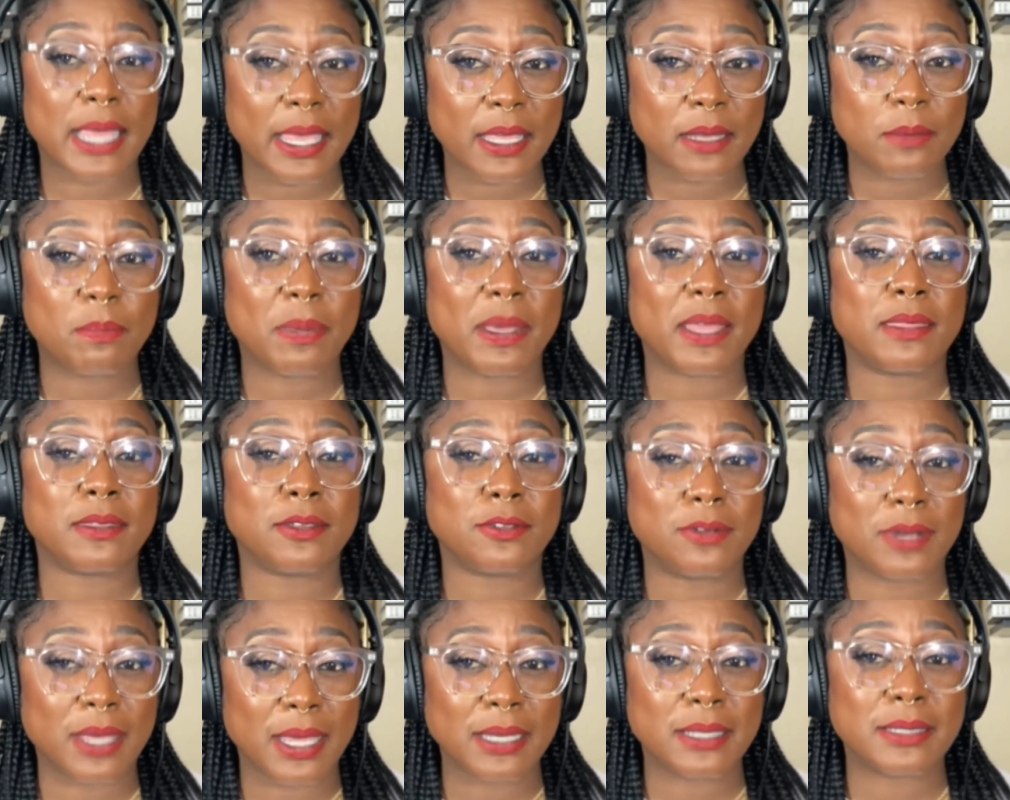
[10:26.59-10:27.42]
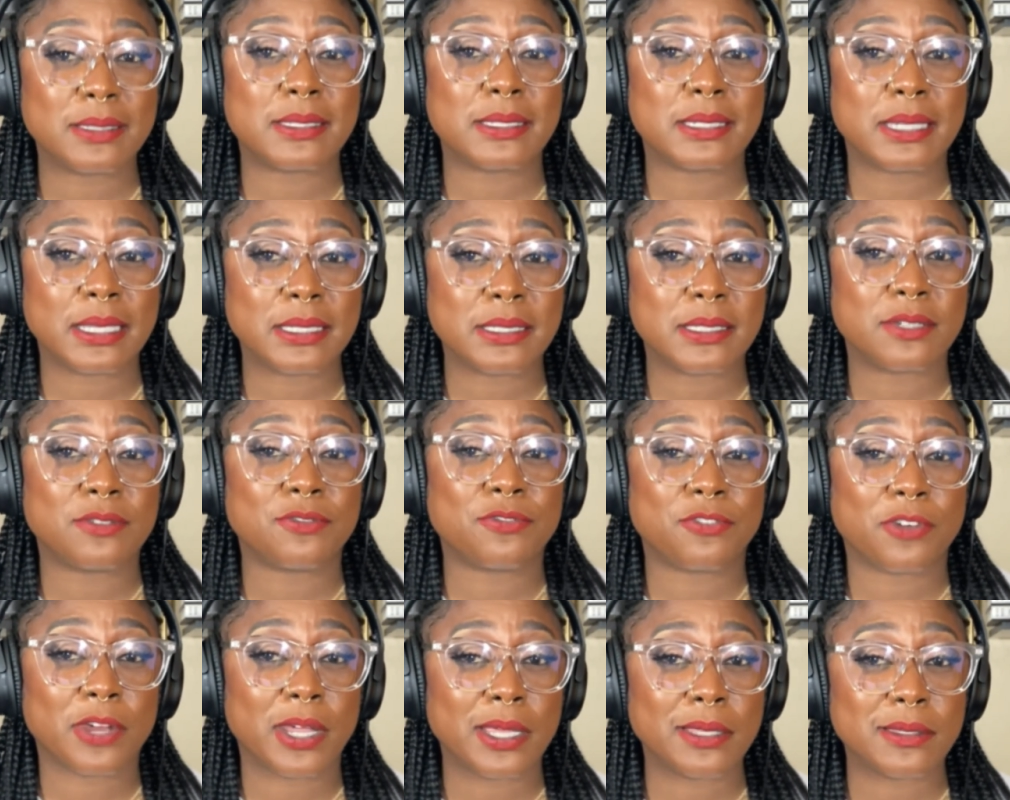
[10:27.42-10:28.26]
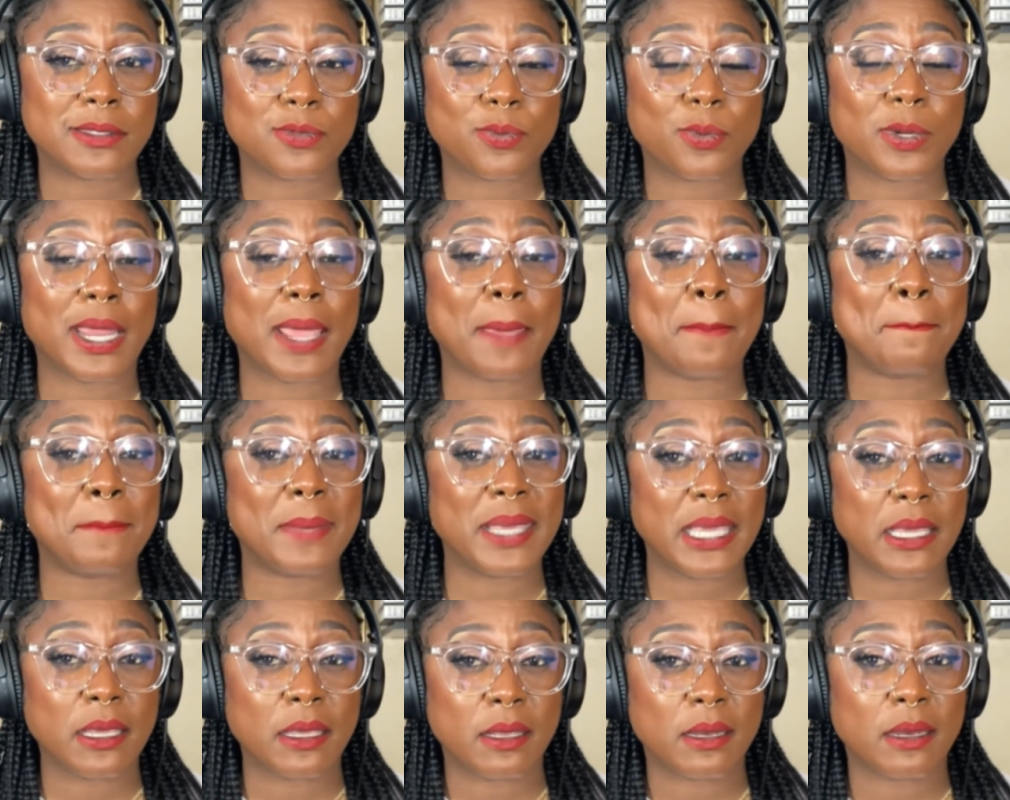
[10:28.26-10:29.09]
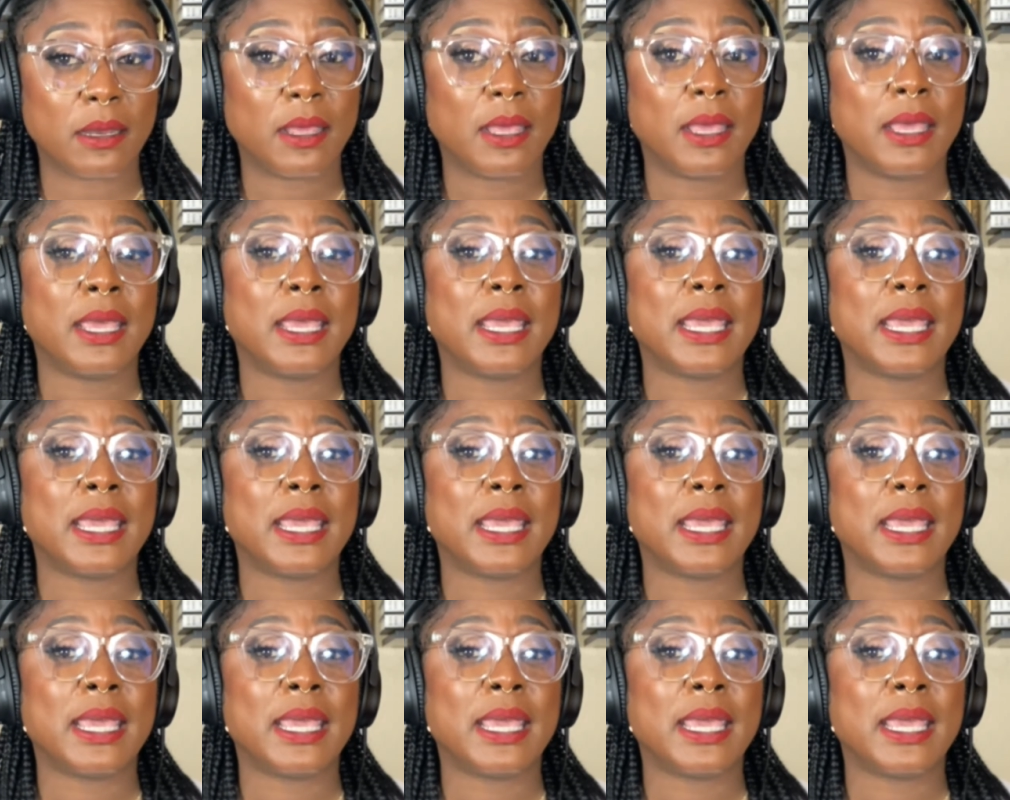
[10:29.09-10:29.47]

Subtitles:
led by the United States and France, what I mean